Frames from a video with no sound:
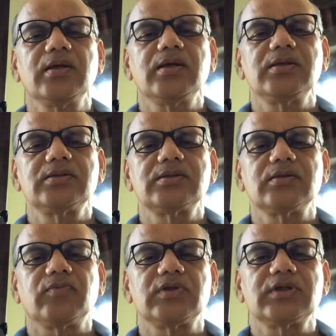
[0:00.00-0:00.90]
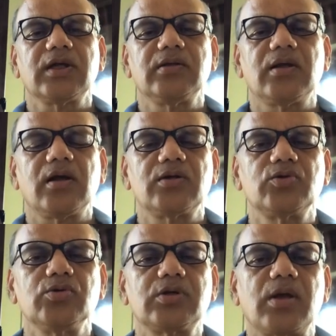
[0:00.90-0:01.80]
is, once again, there are
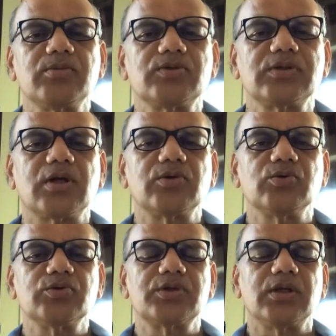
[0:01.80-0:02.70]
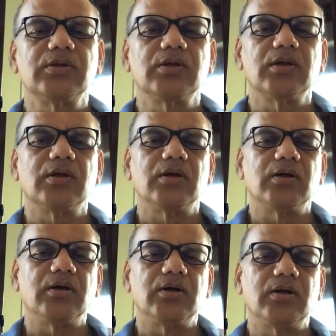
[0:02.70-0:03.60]
two types which are used in
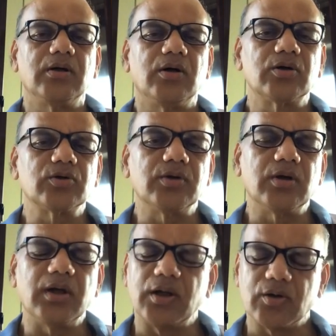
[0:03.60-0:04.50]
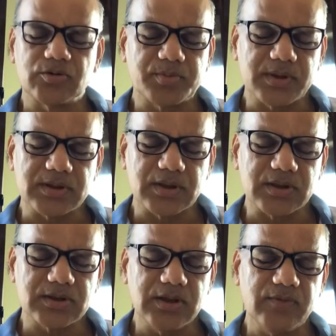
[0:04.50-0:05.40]
aerospace
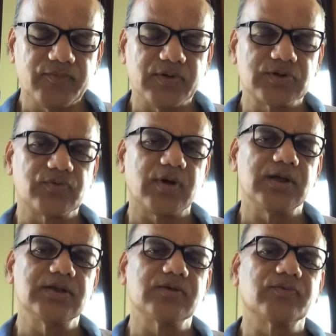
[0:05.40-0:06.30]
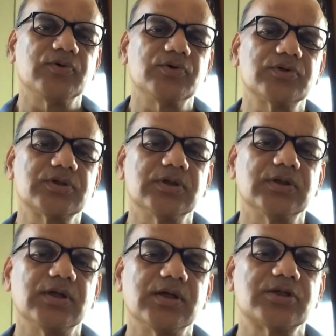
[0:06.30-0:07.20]
industry. First one is of course
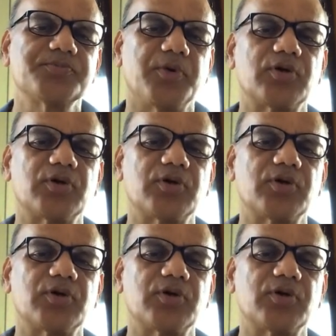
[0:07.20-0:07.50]
the spot